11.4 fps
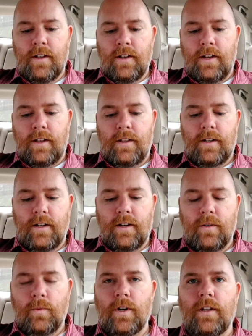And uh,
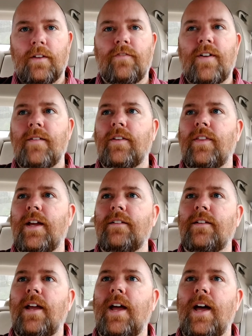one of the favorite things
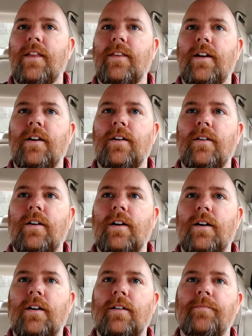they had there,
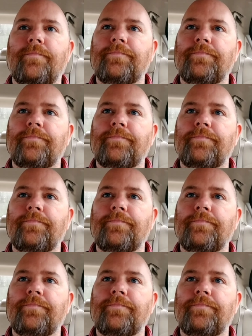um,